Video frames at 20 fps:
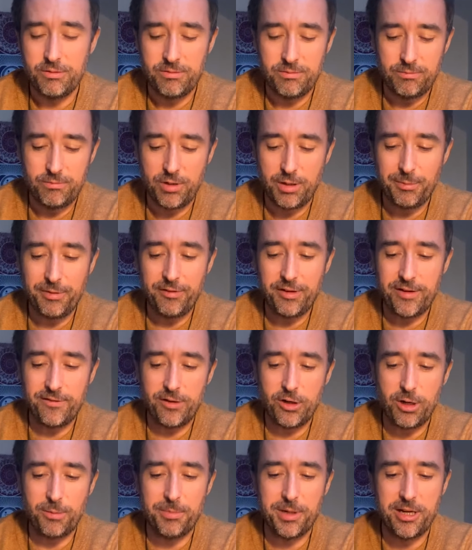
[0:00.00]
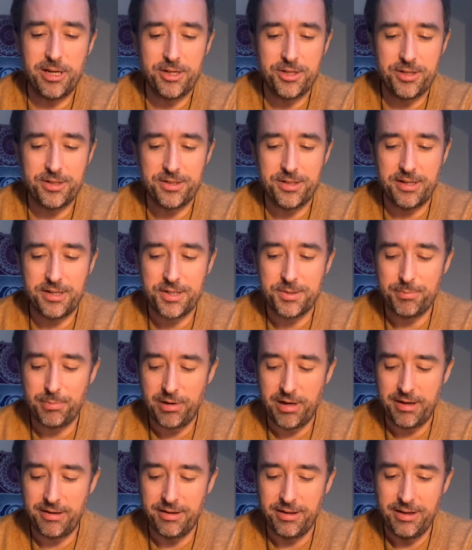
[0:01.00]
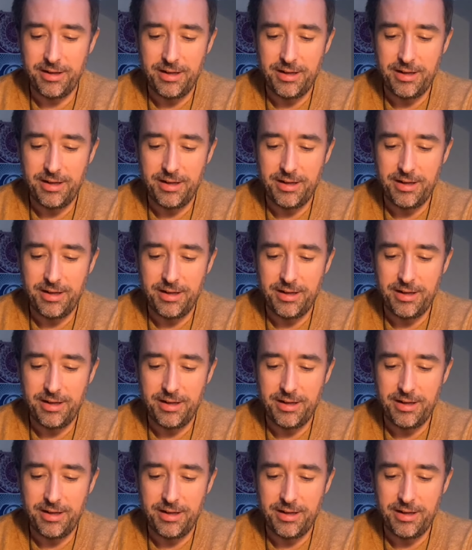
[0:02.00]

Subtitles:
One of my favourite combinations in a spread